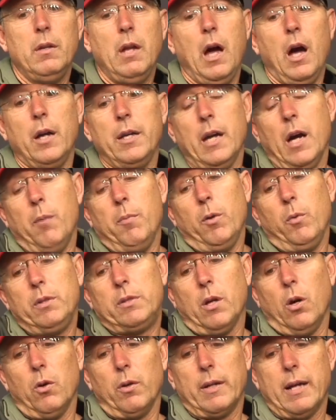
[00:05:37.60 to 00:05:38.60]
No, yeah, I mean, we
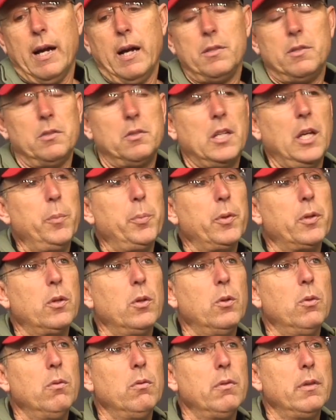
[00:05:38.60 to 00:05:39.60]
told our guys, just keep it
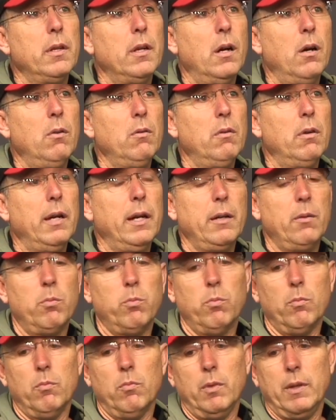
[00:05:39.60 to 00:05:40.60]
cool. You know, hey,
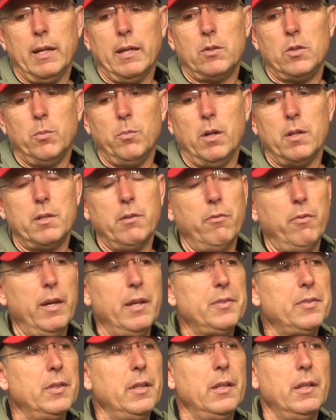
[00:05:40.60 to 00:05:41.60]
we got too much
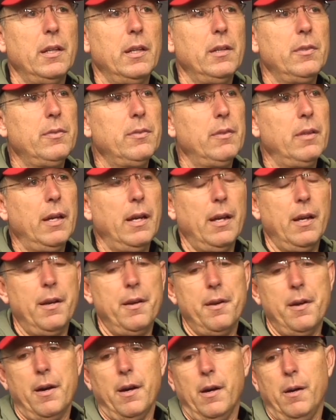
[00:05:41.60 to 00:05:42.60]
invested in this.
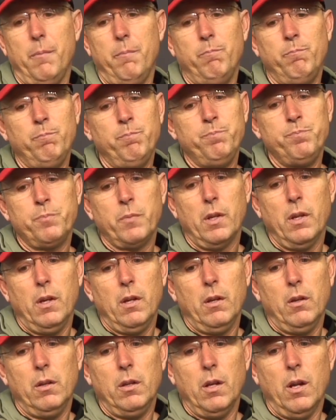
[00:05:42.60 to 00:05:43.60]
And,
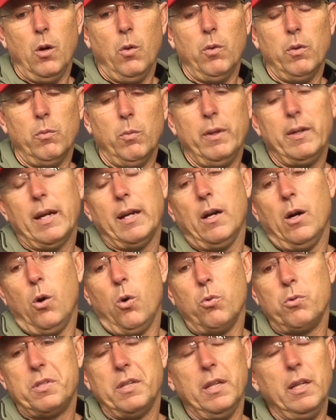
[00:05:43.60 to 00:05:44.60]
you know, we got an
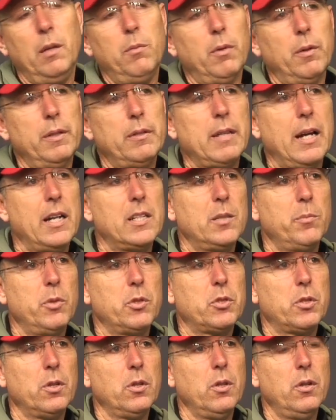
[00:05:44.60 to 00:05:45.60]
old team. These guys are
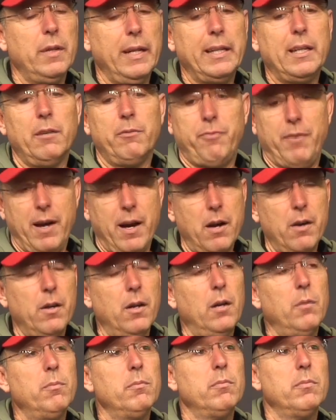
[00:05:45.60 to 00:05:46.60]
mature. They get fired
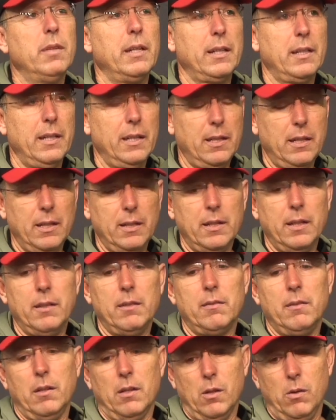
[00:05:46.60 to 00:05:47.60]
up.
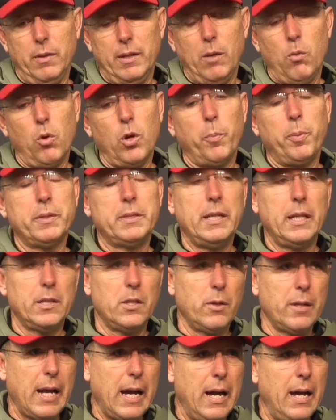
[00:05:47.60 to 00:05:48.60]
They you know, and they want to protect
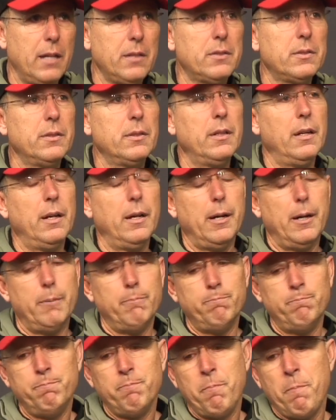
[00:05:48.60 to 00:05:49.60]
their guys,
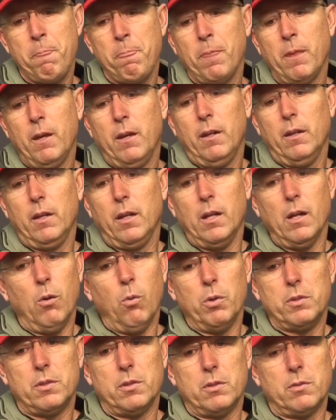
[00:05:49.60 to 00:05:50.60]
you know,
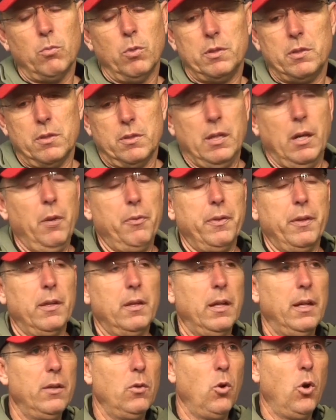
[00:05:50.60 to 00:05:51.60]
which is healthy
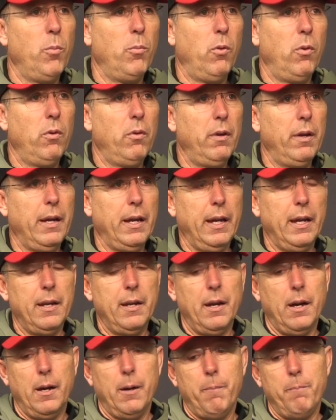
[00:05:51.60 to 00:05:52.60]
and normal.
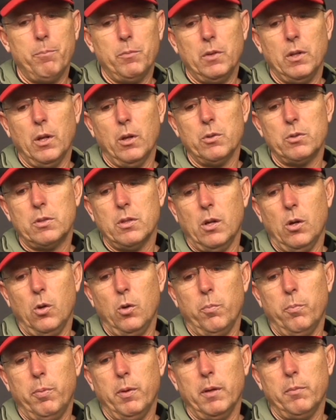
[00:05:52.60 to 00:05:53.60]
And, you know,
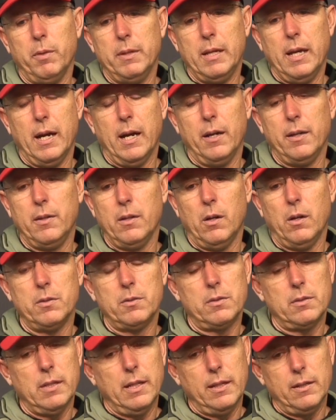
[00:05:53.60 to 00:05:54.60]
so, but yeah, you know, I
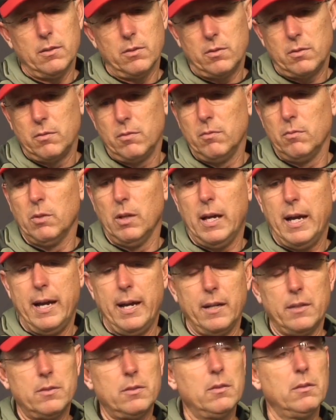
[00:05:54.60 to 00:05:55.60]
should say just
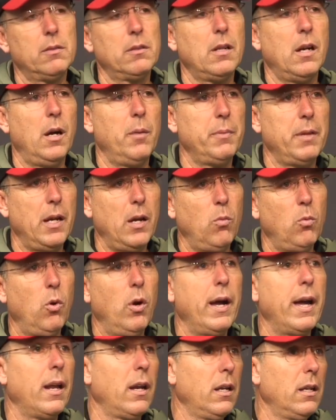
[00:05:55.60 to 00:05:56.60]
relax. Calm down,
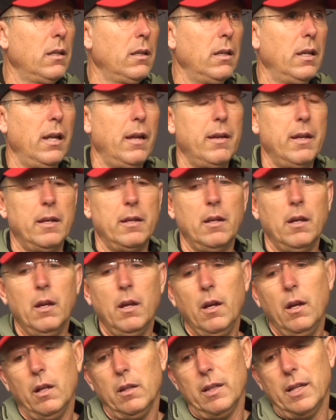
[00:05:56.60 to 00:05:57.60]
we'll handle it, and then
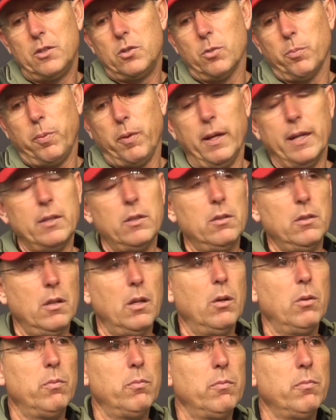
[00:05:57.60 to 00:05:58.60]
let your play, you
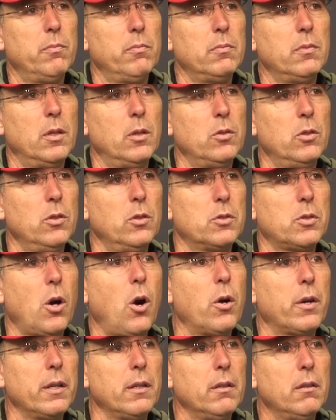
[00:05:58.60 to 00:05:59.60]
know, do your
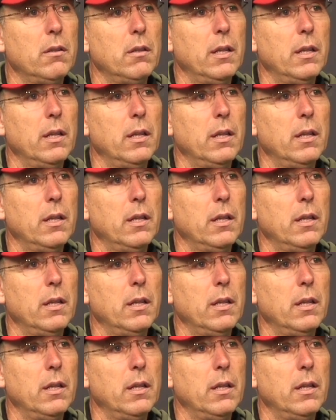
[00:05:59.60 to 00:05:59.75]
talking.